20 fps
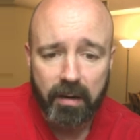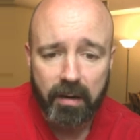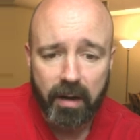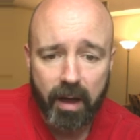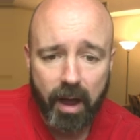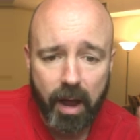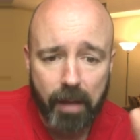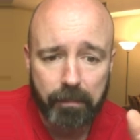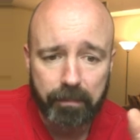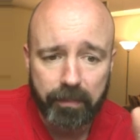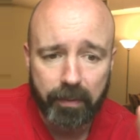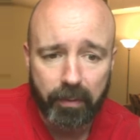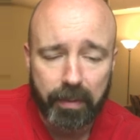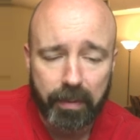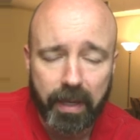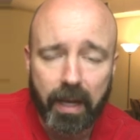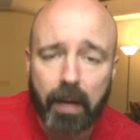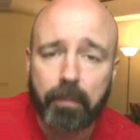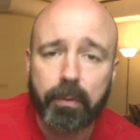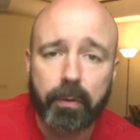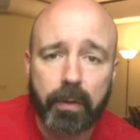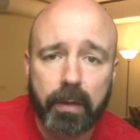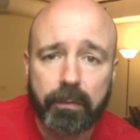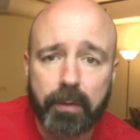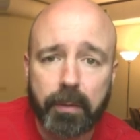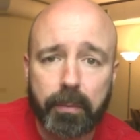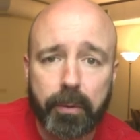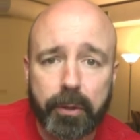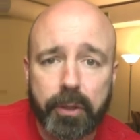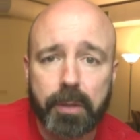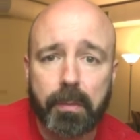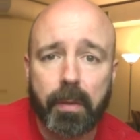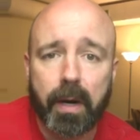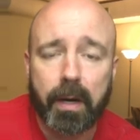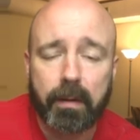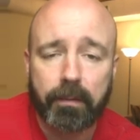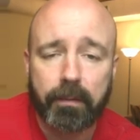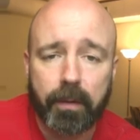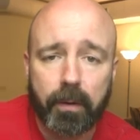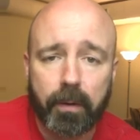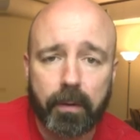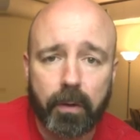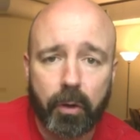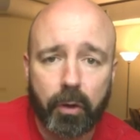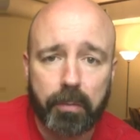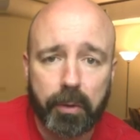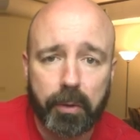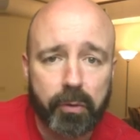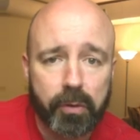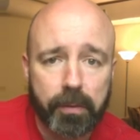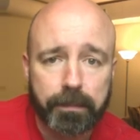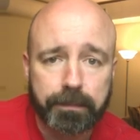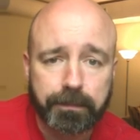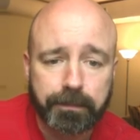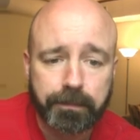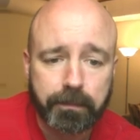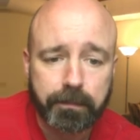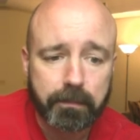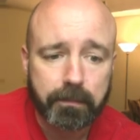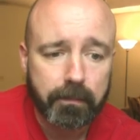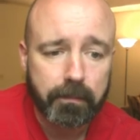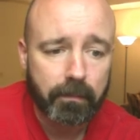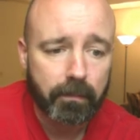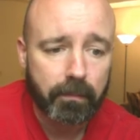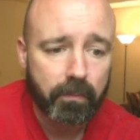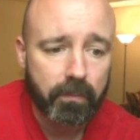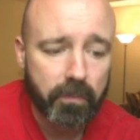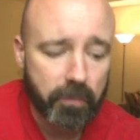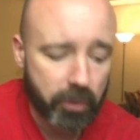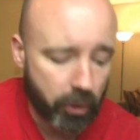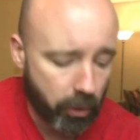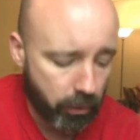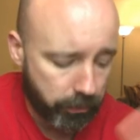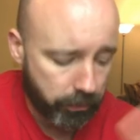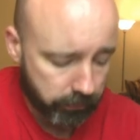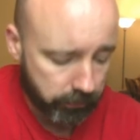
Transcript: it would be helpful if you put your microphone on mute. So,